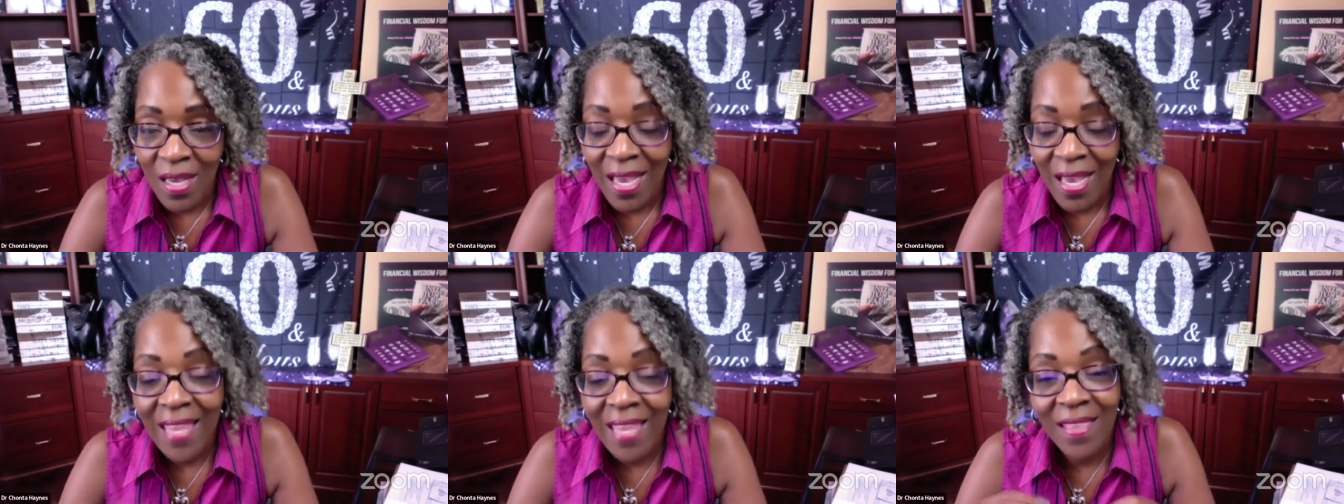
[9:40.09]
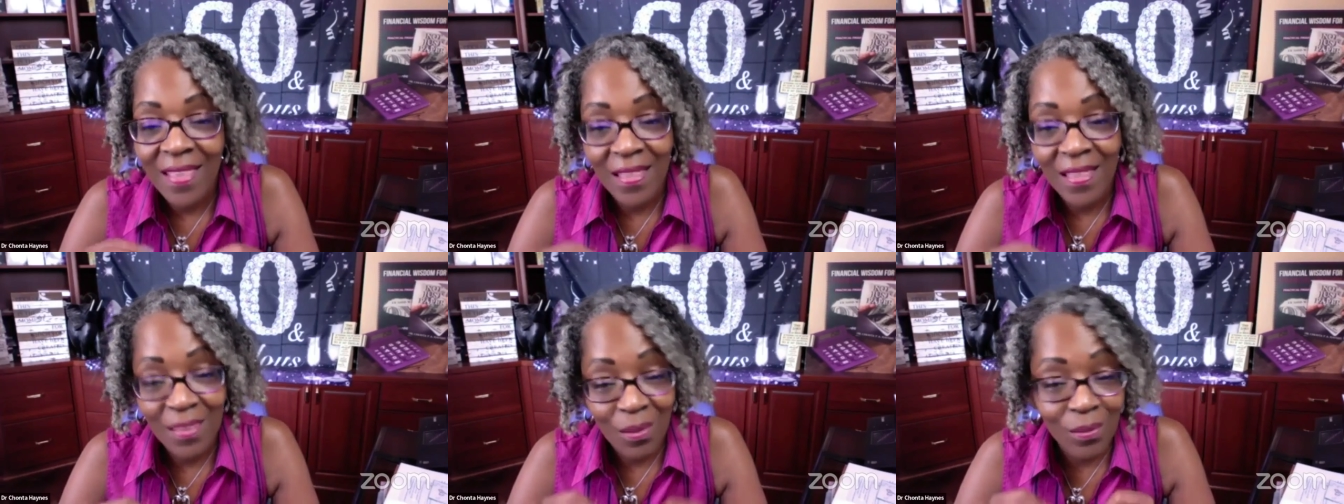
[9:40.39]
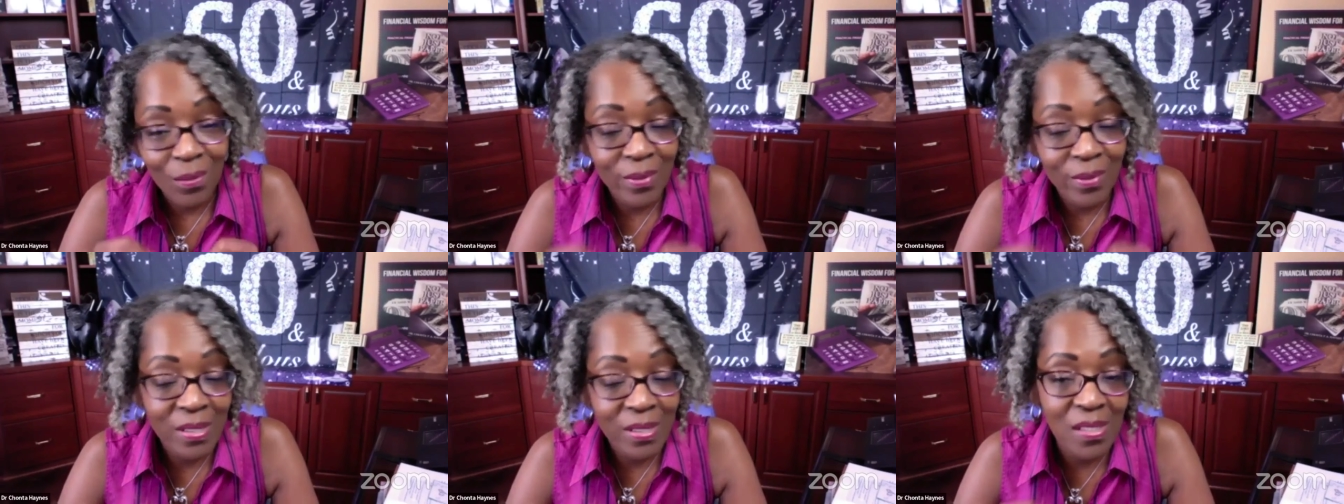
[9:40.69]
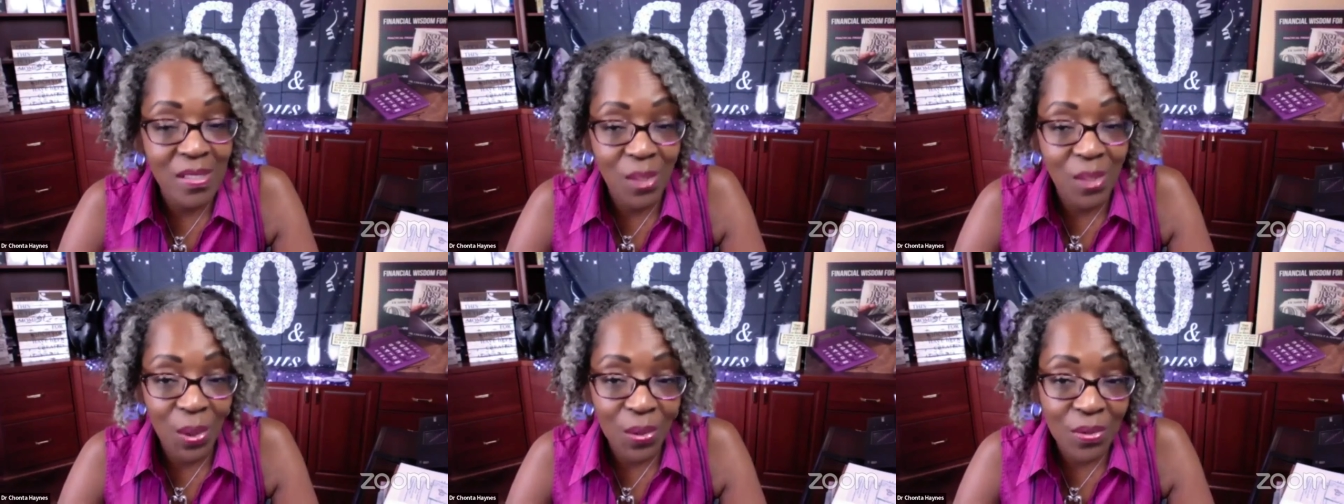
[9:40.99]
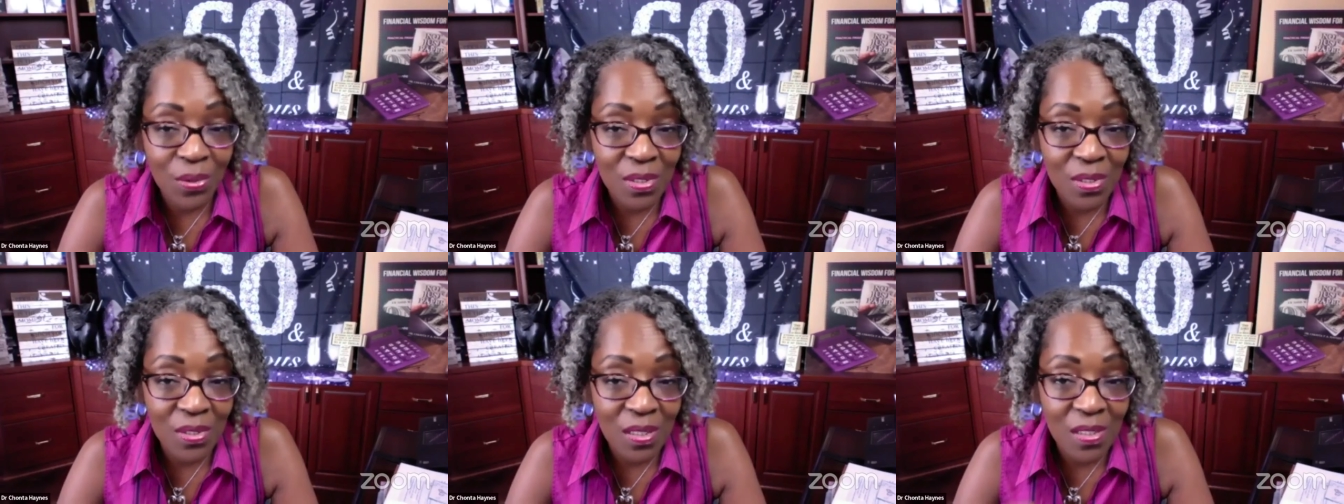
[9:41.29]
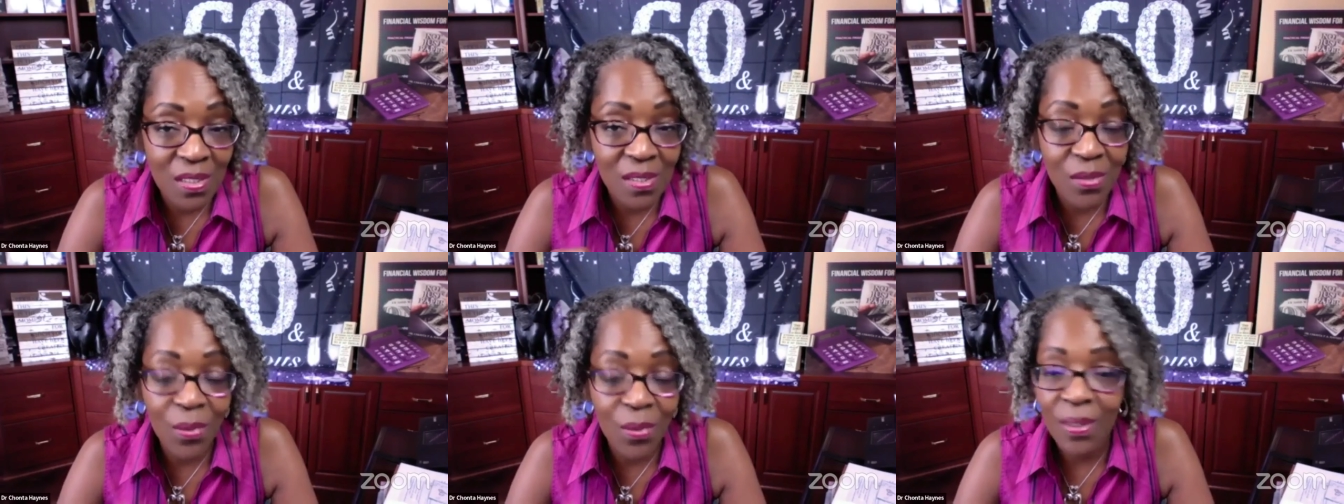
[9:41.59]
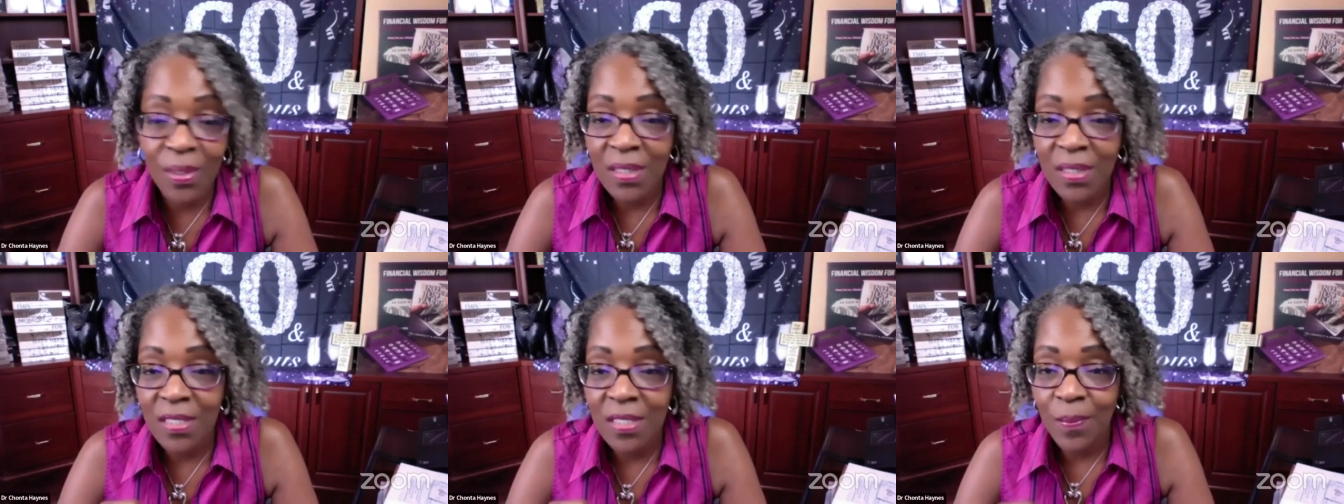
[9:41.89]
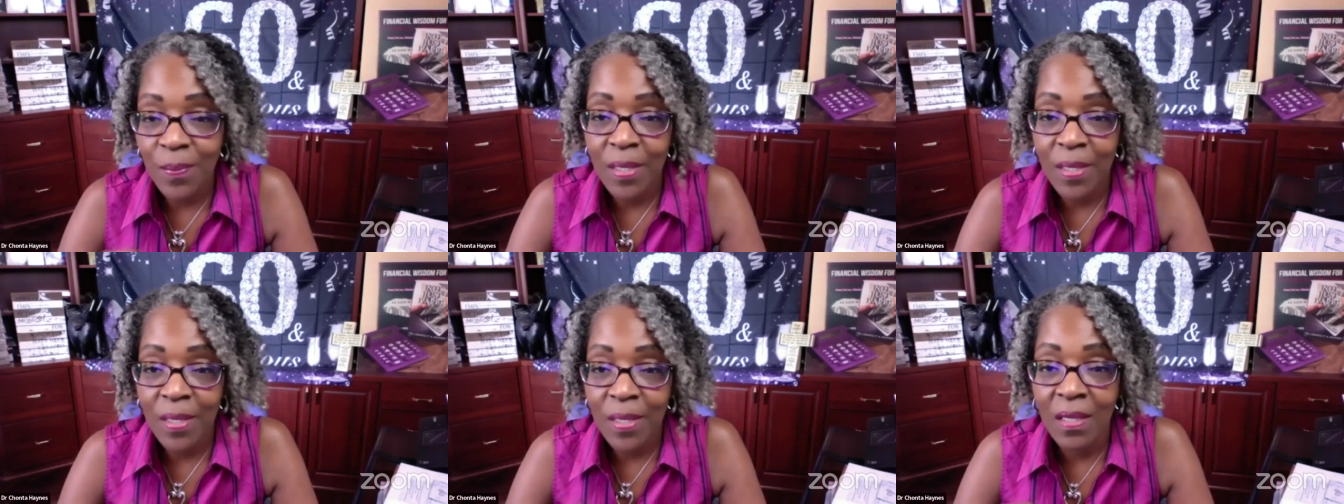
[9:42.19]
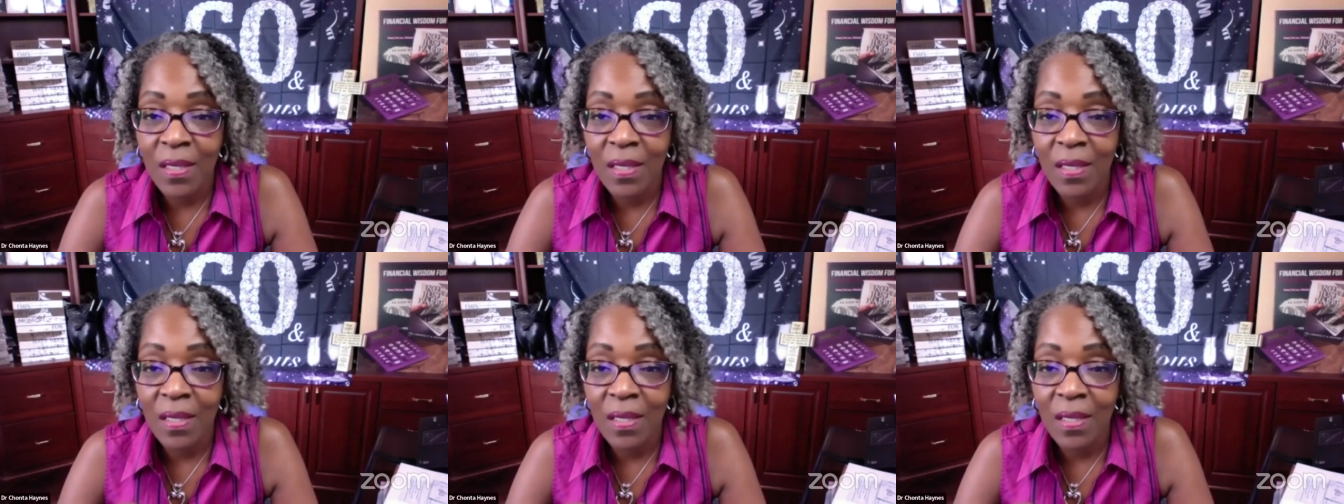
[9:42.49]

And that the result is going to be